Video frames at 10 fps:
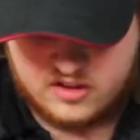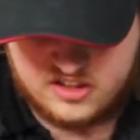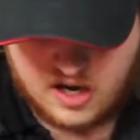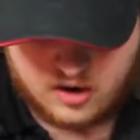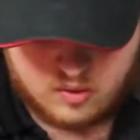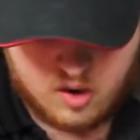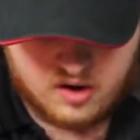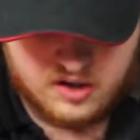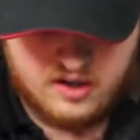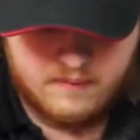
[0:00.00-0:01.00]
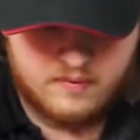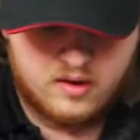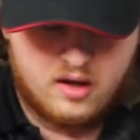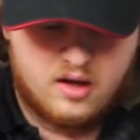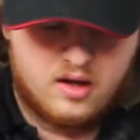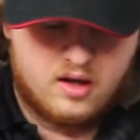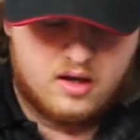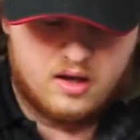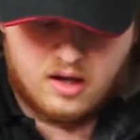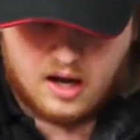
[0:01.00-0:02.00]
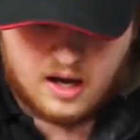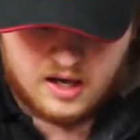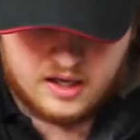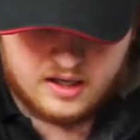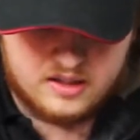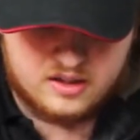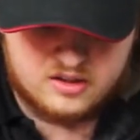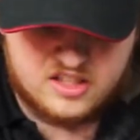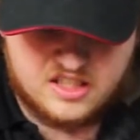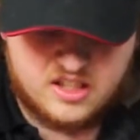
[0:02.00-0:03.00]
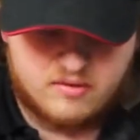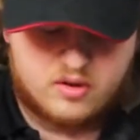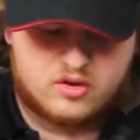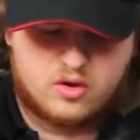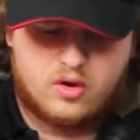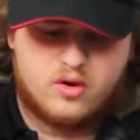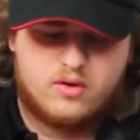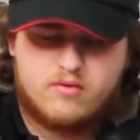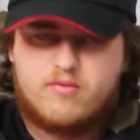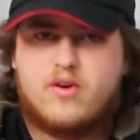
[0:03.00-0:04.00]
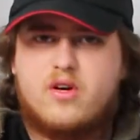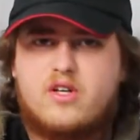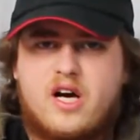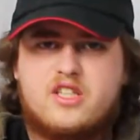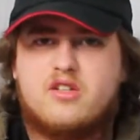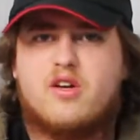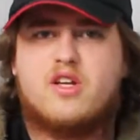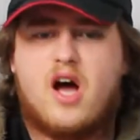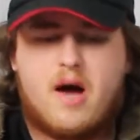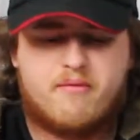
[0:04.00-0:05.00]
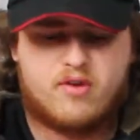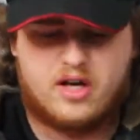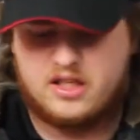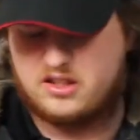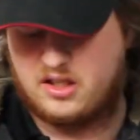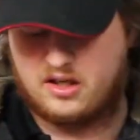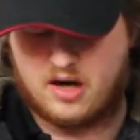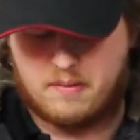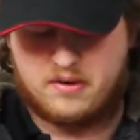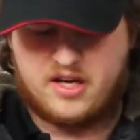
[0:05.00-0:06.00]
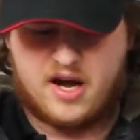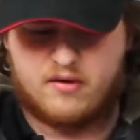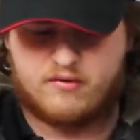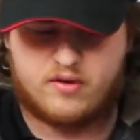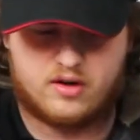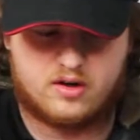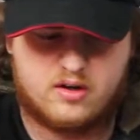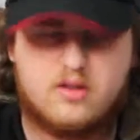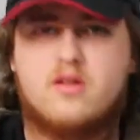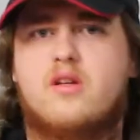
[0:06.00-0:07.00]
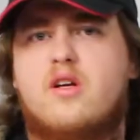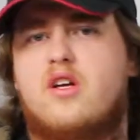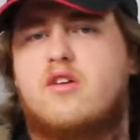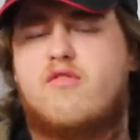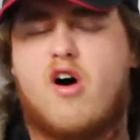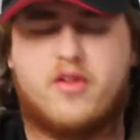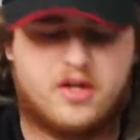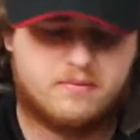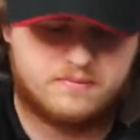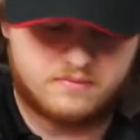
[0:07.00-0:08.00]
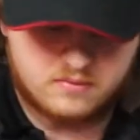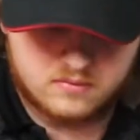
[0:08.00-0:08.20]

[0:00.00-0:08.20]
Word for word: for sound quality. Uh, there's sensitive control for your touch on the top for, I guess, the up and down for your your volume.